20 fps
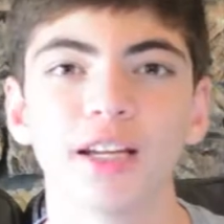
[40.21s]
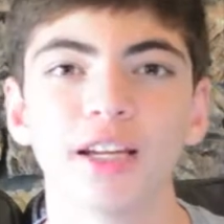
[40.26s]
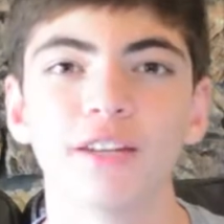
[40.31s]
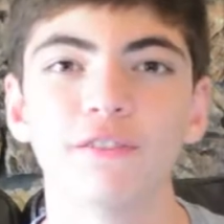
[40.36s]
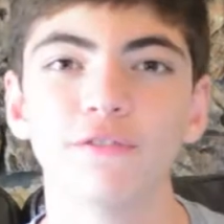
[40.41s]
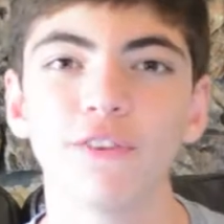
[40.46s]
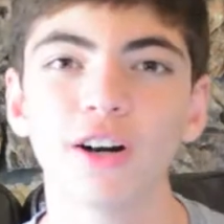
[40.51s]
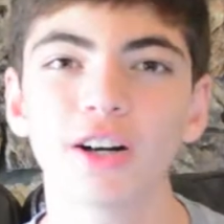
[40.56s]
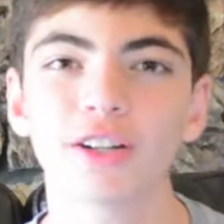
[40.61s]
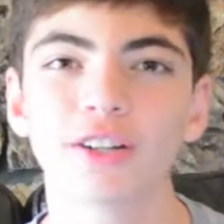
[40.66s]
In
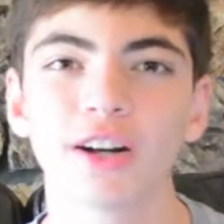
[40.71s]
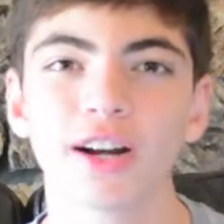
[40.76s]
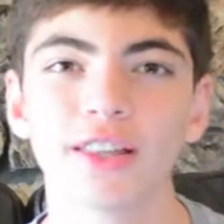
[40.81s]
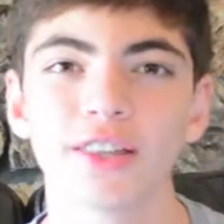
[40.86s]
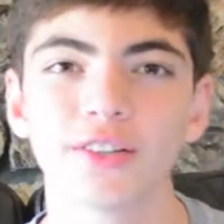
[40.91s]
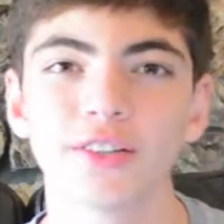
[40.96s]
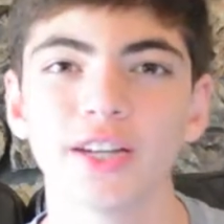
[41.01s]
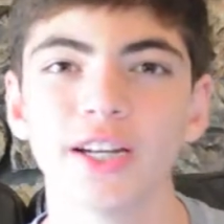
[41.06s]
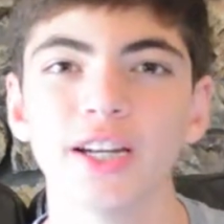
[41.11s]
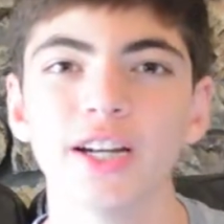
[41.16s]
Far Cry
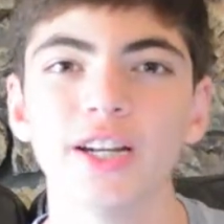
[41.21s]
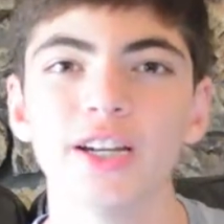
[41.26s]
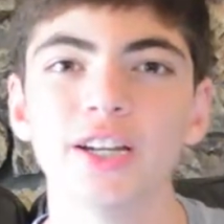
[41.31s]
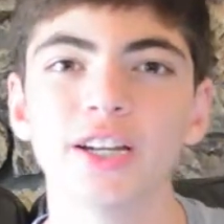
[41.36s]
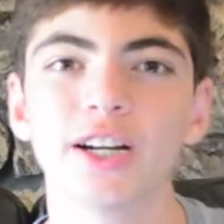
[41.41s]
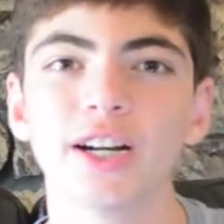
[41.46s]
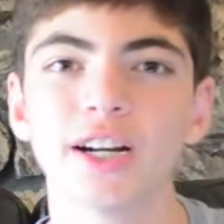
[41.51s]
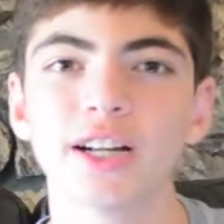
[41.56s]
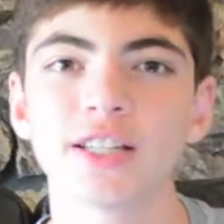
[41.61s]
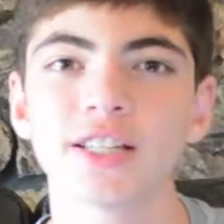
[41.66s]
3,
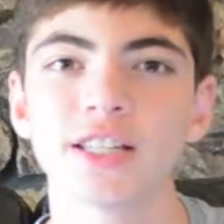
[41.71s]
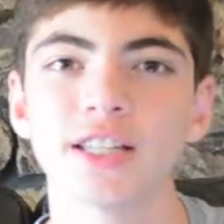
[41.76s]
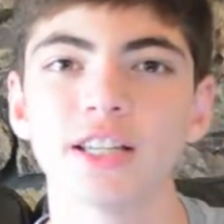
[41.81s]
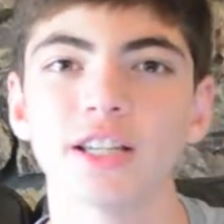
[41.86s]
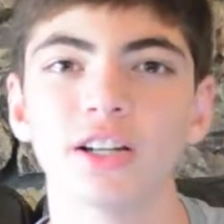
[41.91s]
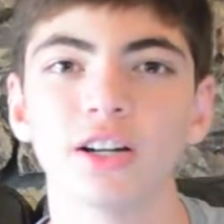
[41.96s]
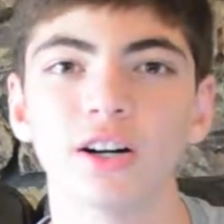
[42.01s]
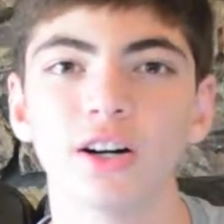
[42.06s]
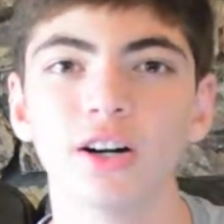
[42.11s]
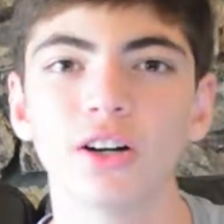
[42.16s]
you're gonna
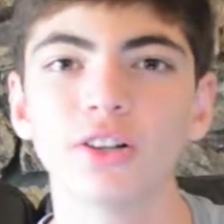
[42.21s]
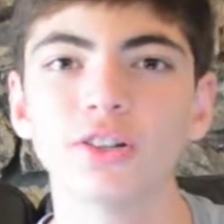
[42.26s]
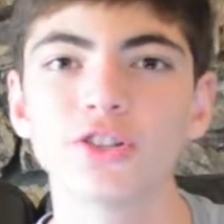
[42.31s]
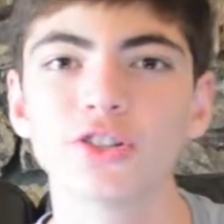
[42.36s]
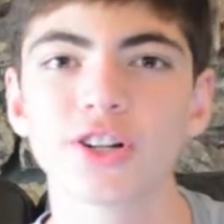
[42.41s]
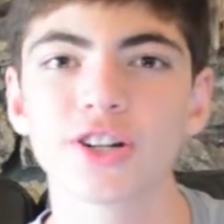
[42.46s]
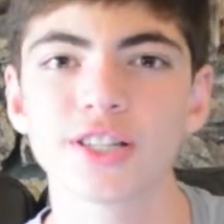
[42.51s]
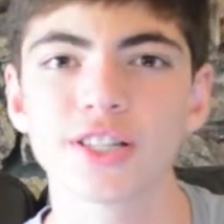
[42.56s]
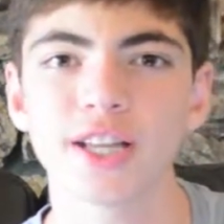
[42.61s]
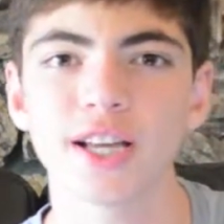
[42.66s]
see
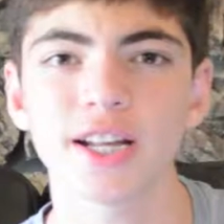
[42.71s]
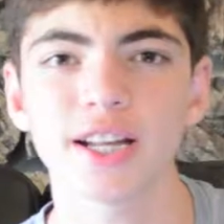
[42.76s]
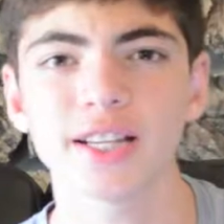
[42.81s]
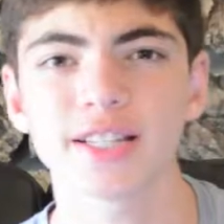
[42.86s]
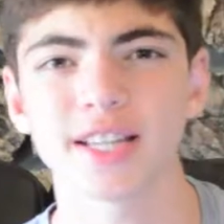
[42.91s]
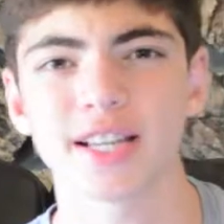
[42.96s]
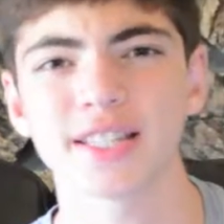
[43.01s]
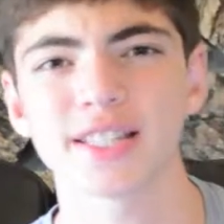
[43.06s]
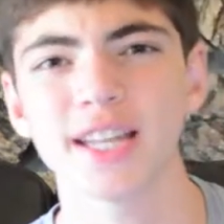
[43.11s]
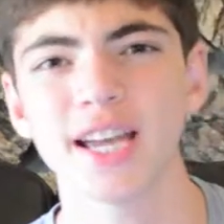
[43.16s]
ultra
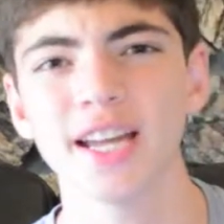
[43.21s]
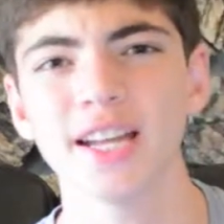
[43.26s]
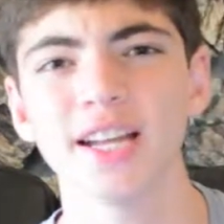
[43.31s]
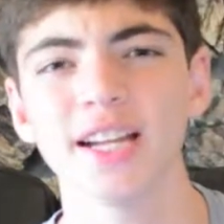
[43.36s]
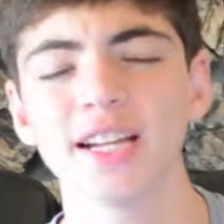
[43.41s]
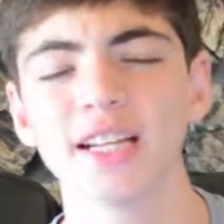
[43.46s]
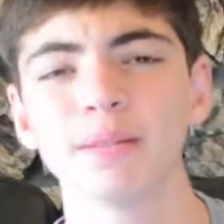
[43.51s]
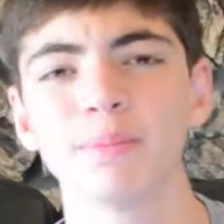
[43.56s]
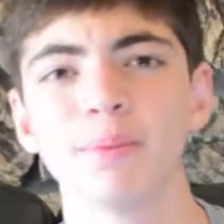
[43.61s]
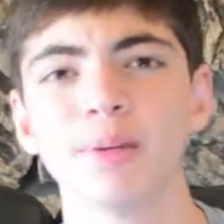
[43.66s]
settings at
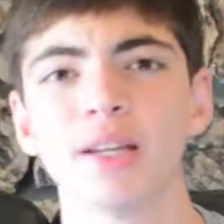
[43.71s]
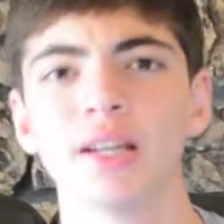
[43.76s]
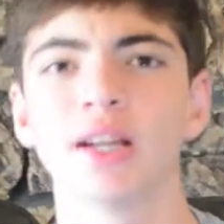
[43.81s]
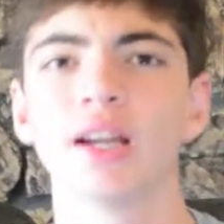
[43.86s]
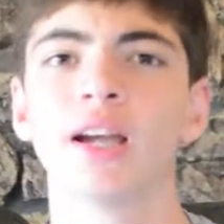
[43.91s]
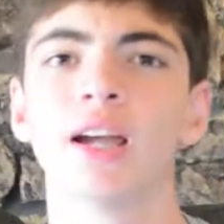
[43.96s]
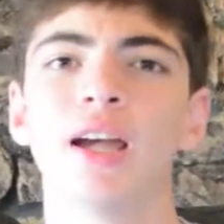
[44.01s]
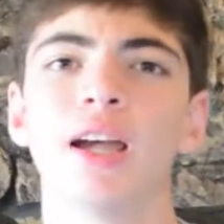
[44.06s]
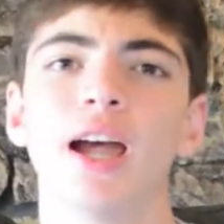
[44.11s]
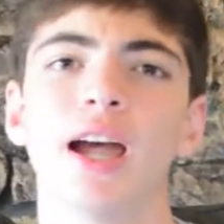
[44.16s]

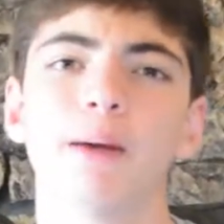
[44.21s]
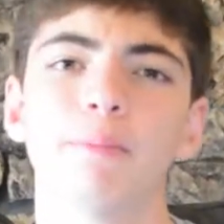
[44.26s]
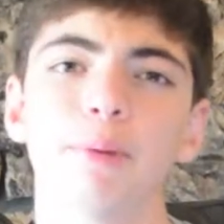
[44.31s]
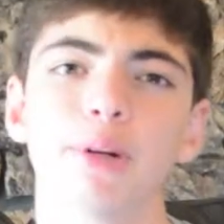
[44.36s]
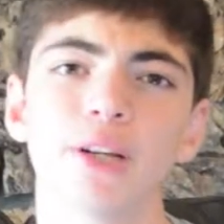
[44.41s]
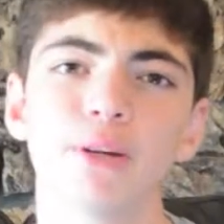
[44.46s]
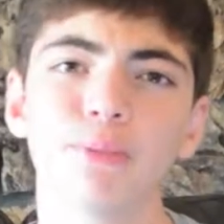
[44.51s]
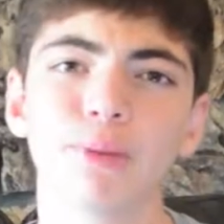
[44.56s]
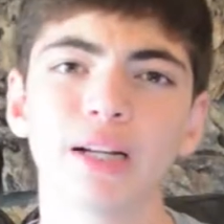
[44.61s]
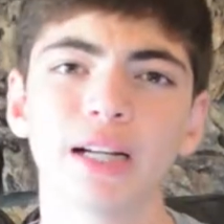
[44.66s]
1080p,
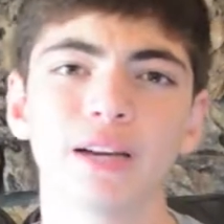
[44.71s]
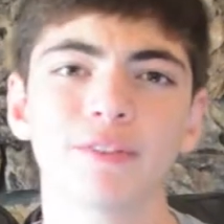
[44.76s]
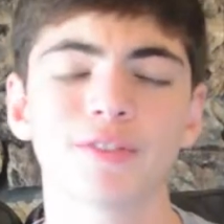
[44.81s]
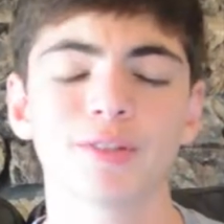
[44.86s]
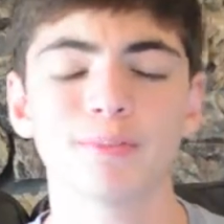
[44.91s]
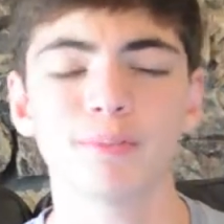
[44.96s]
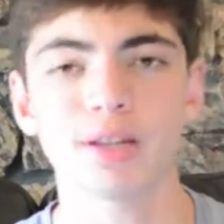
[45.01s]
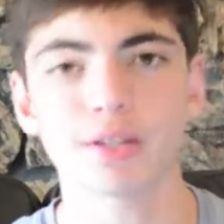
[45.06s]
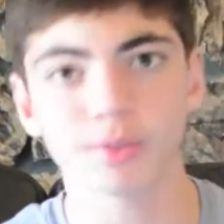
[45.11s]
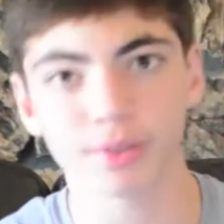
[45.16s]
but you might have
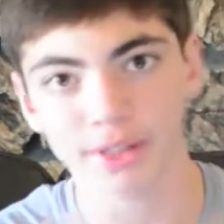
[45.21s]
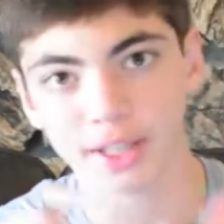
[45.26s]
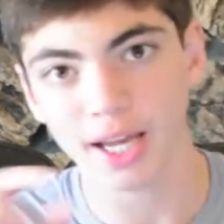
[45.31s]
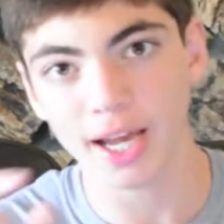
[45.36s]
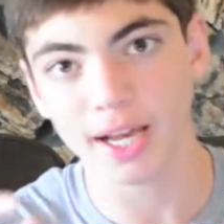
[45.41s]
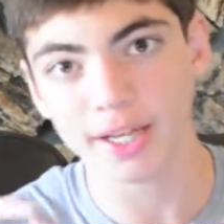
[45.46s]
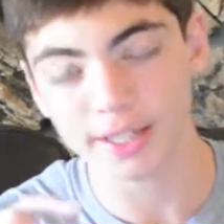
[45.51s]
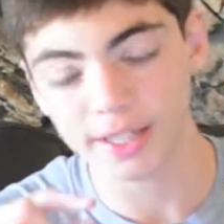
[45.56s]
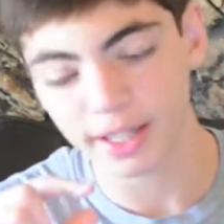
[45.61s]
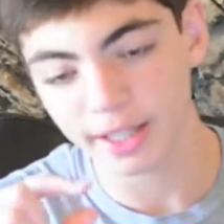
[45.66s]
to mess with the
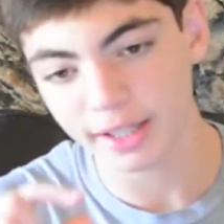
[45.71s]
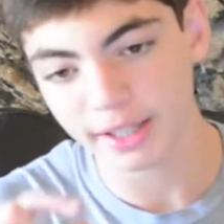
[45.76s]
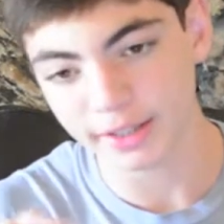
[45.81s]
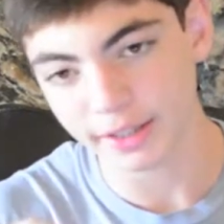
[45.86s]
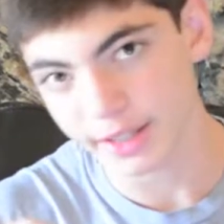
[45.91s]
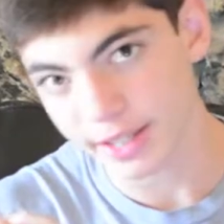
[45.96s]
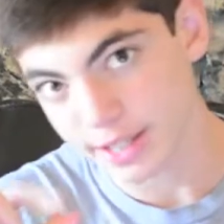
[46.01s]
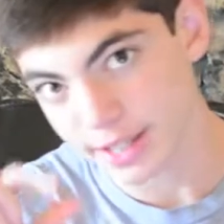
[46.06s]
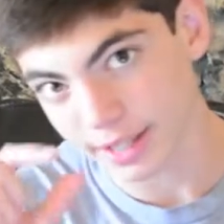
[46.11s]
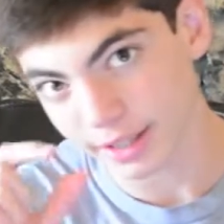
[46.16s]

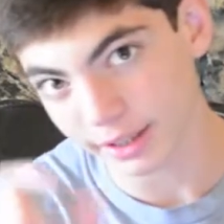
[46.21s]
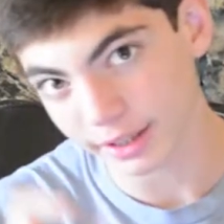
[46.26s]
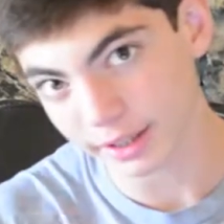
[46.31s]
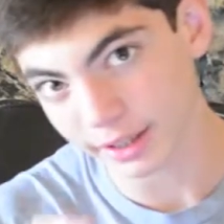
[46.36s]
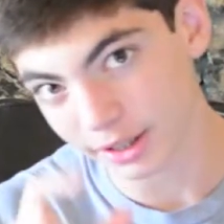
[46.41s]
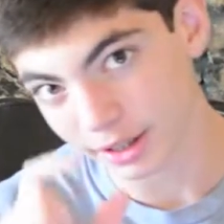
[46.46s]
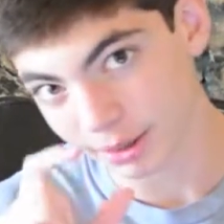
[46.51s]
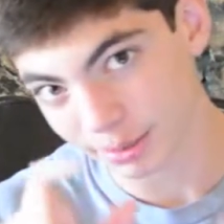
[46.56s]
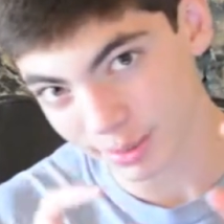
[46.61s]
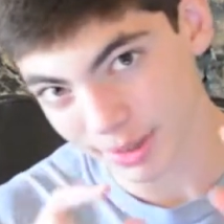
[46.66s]
anti-aliasing a
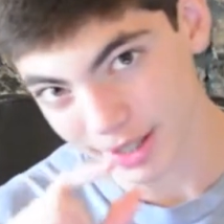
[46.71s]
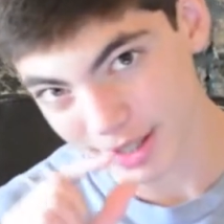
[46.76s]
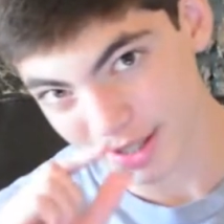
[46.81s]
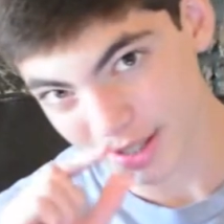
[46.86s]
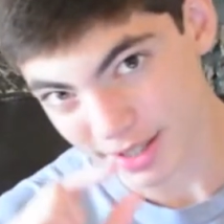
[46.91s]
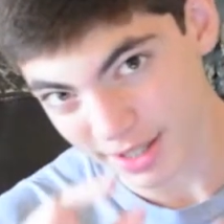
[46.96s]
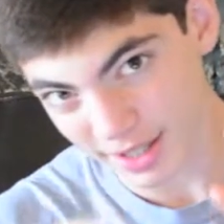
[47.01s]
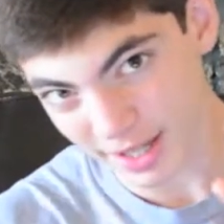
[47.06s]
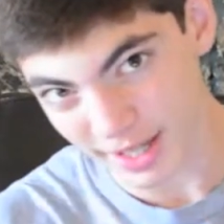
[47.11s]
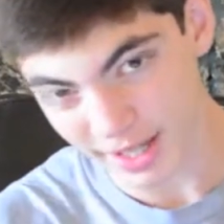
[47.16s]
little
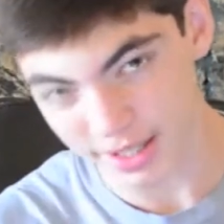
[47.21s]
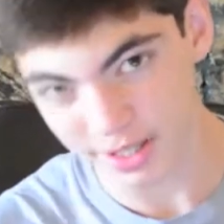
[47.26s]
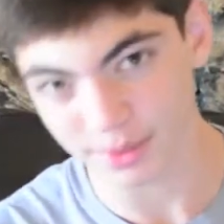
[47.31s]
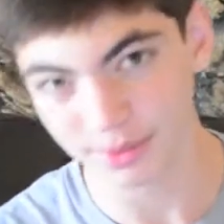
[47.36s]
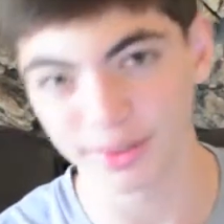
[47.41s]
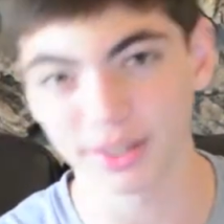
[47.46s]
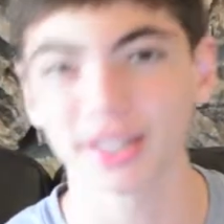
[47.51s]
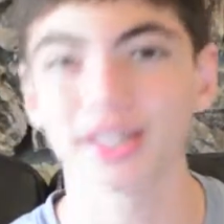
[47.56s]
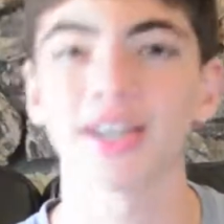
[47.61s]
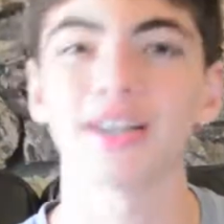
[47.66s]
bit to get it to
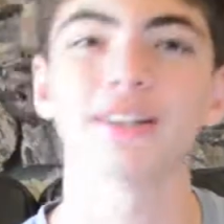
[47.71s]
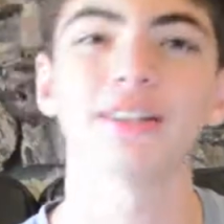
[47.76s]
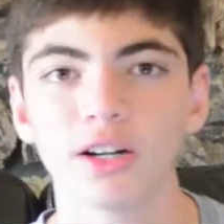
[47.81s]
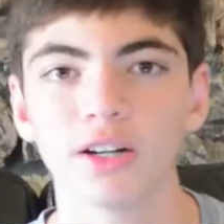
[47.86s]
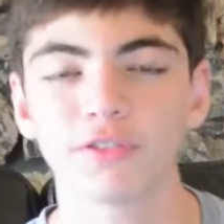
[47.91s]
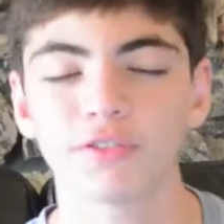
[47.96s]
work out.